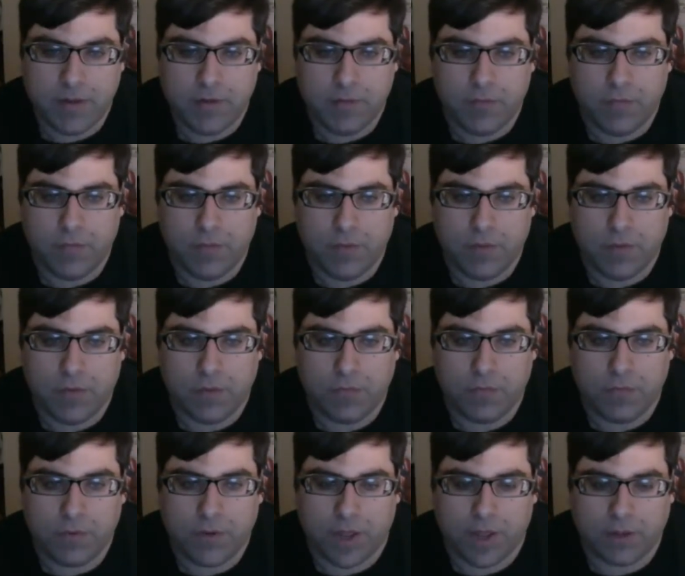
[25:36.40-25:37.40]
for
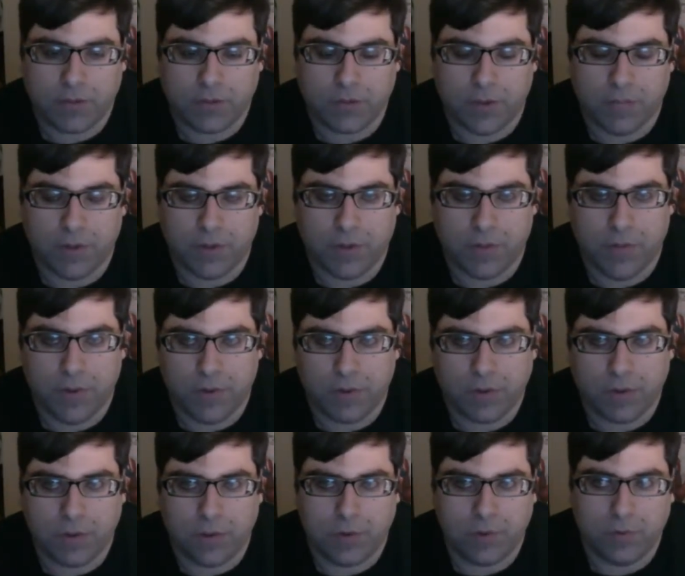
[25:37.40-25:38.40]
Donald Trump, as
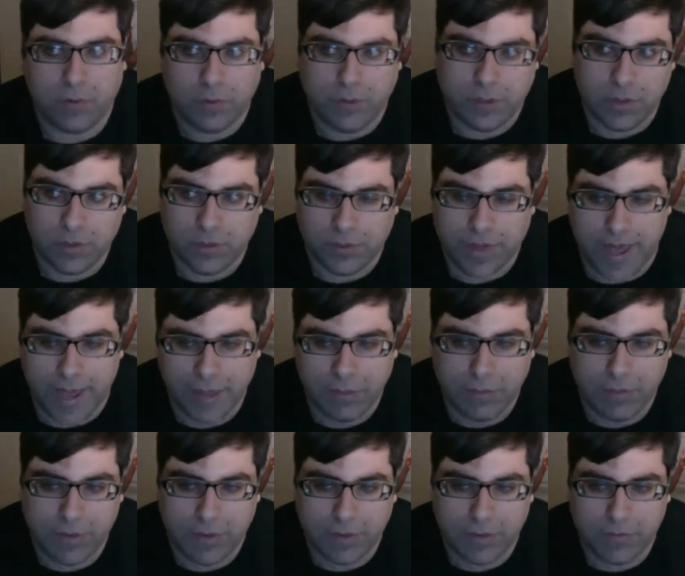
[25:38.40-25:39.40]
opposed to, last
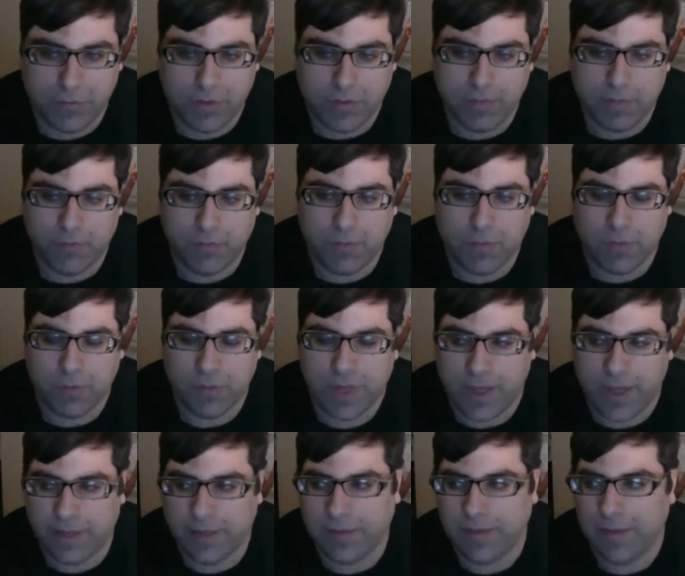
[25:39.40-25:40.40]
week and the week before
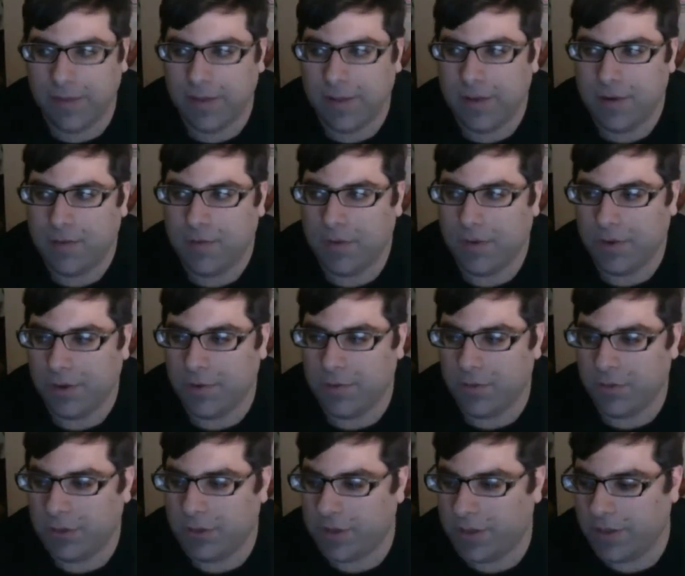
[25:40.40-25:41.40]
that, where he
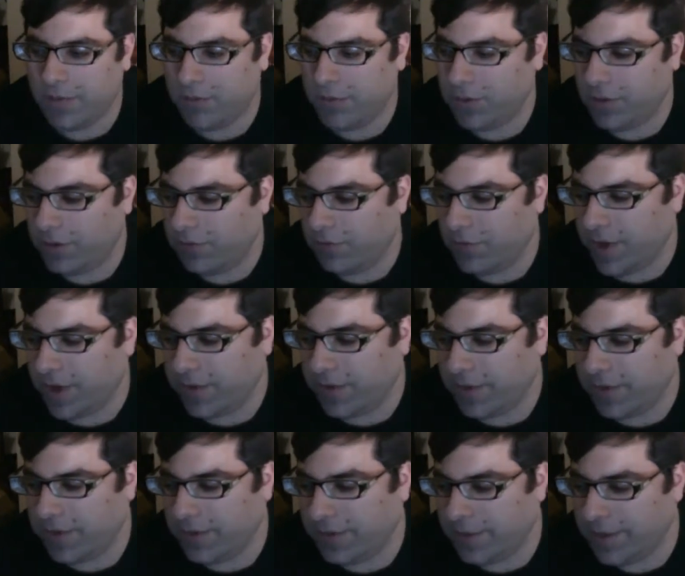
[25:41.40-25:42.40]
was
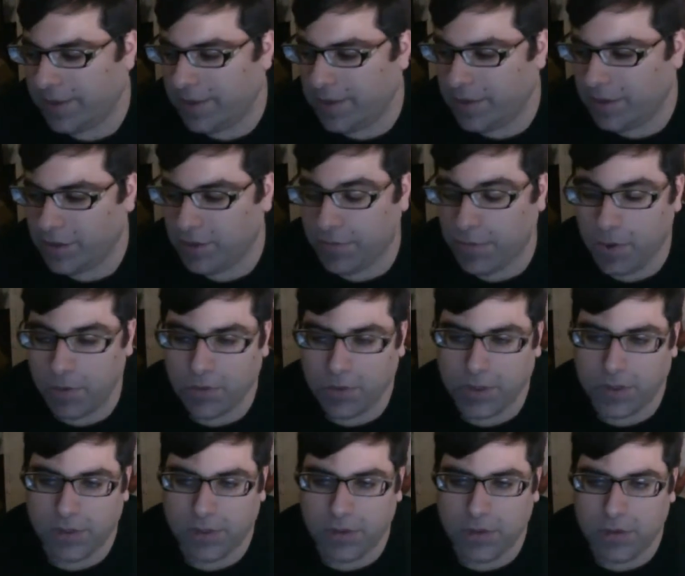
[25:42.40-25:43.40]
unveiling
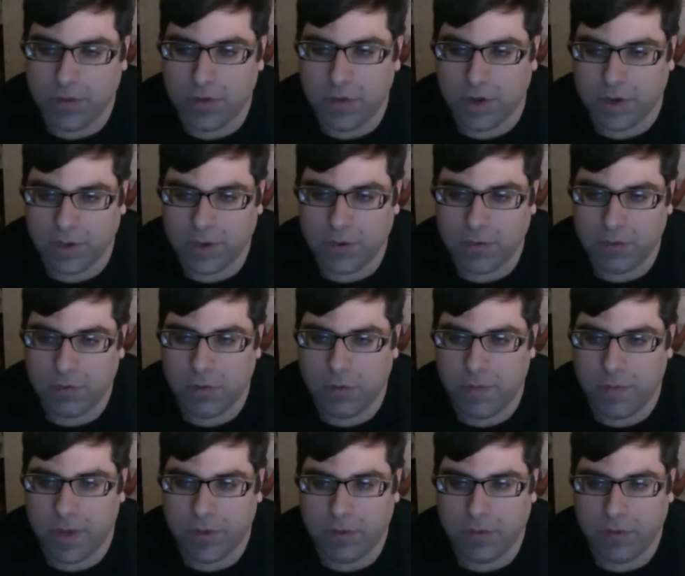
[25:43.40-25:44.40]
supposed new gun control
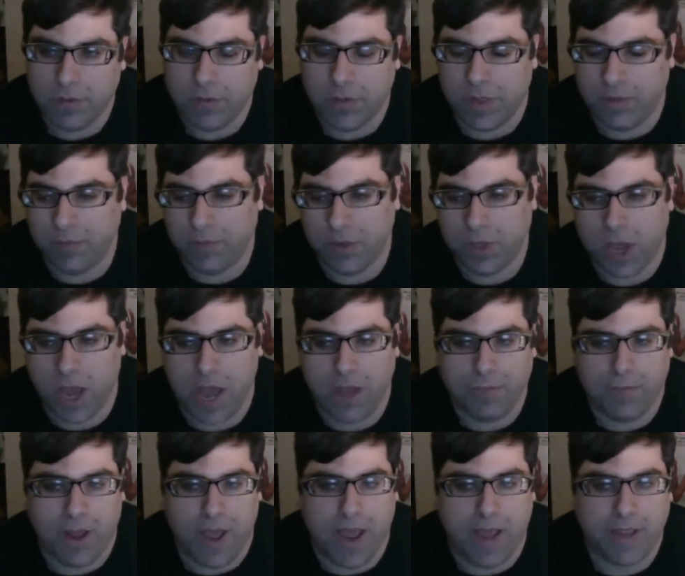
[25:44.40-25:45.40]
measures which
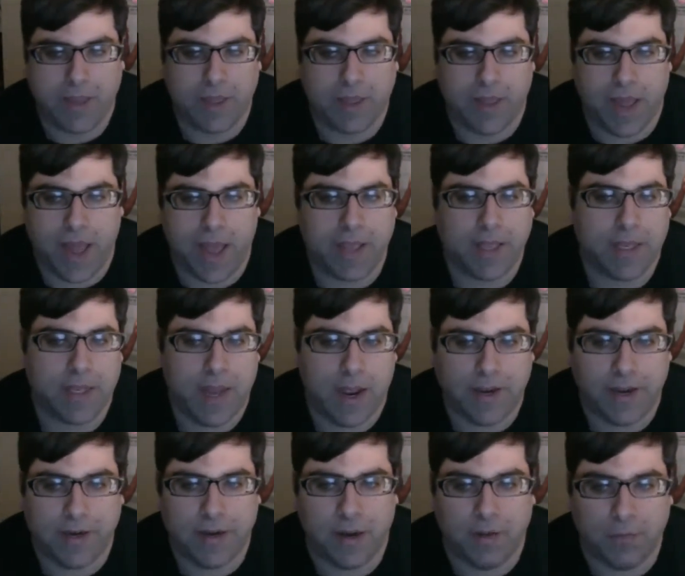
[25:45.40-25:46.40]
I cannot
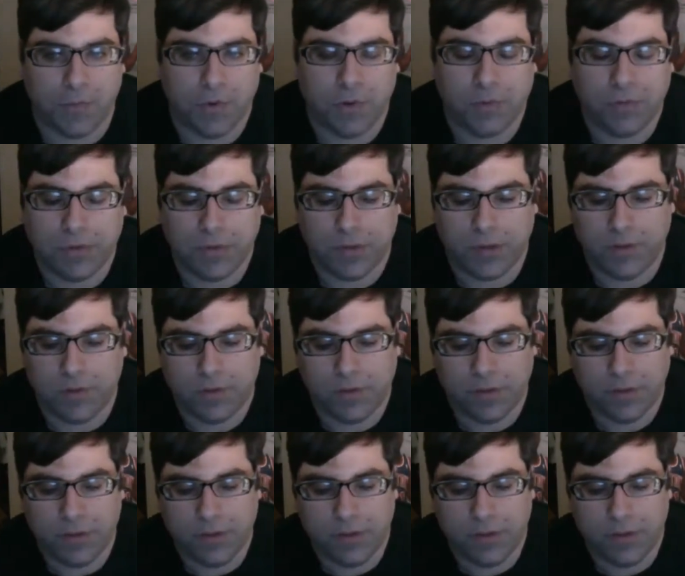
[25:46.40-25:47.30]
get on board with those.